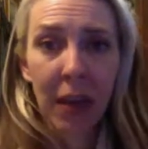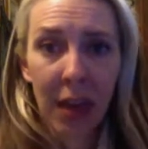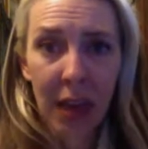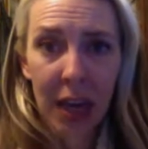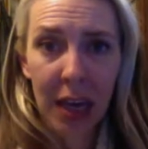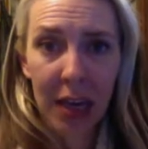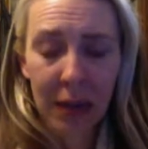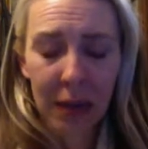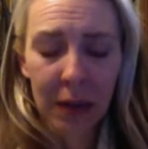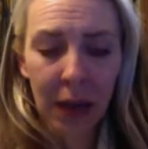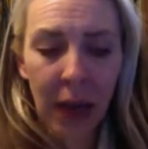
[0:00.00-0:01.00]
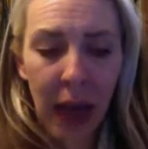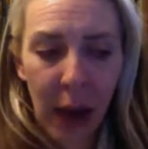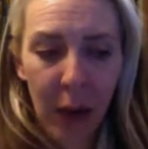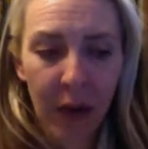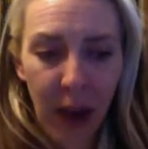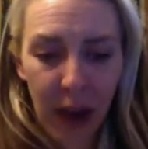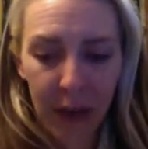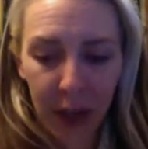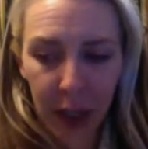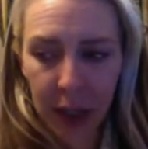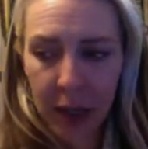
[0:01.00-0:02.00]
things, out of
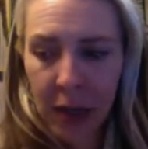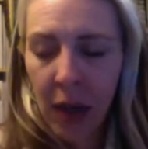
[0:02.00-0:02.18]
Africa,